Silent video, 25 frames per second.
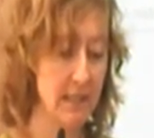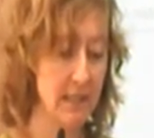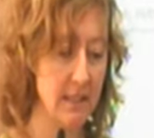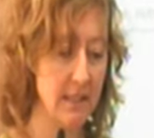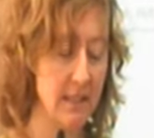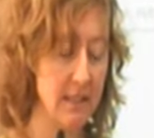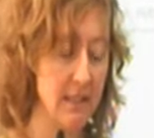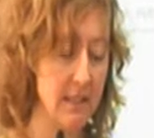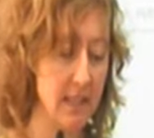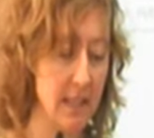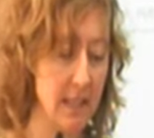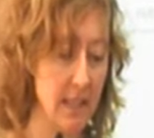
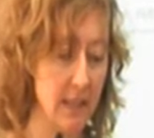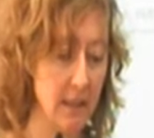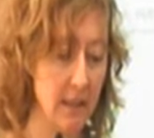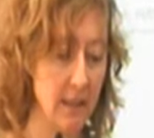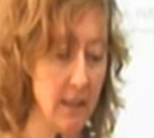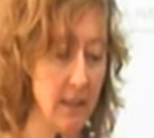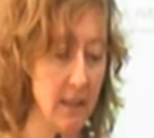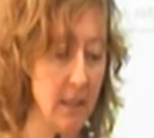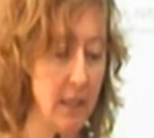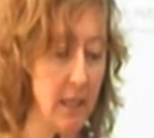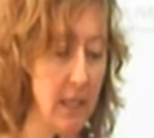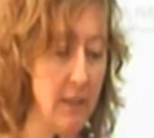detail,
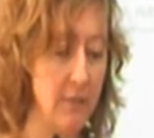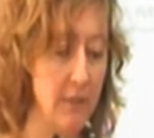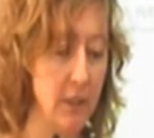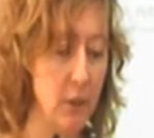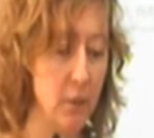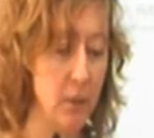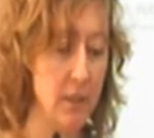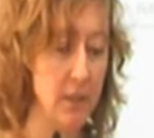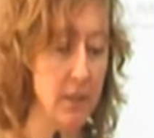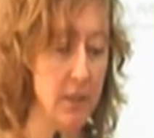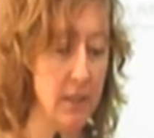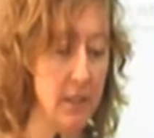if you're
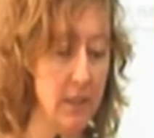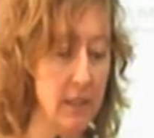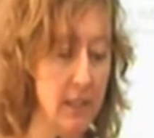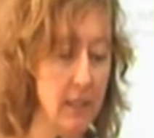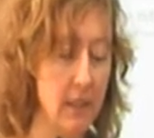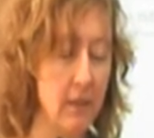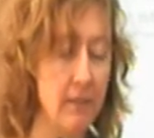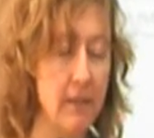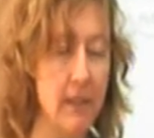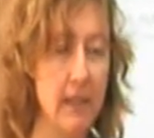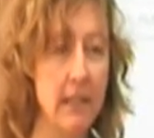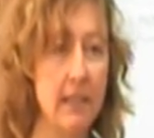going to click
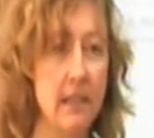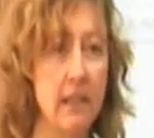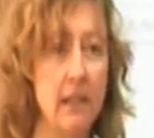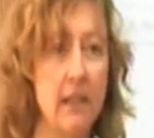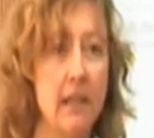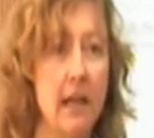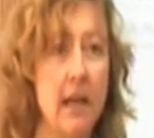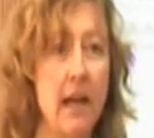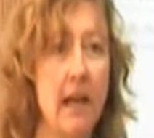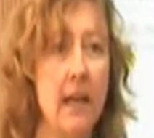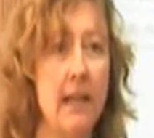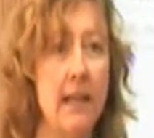on the
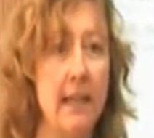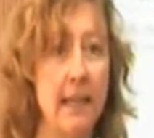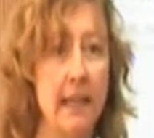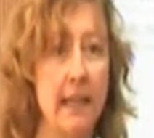little eye